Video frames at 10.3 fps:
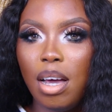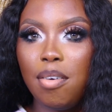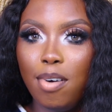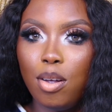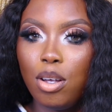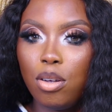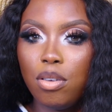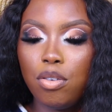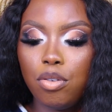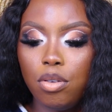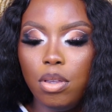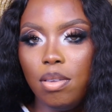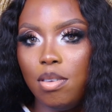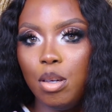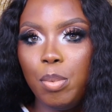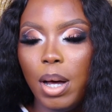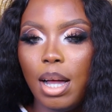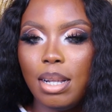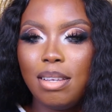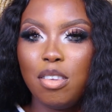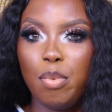I found out this tip
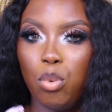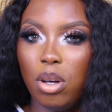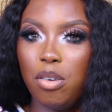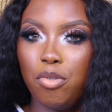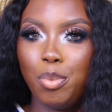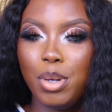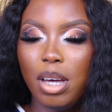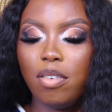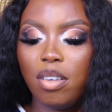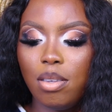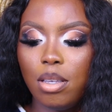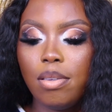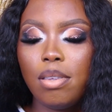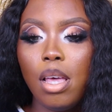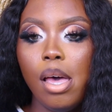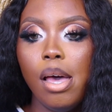and it's been working for me ever since.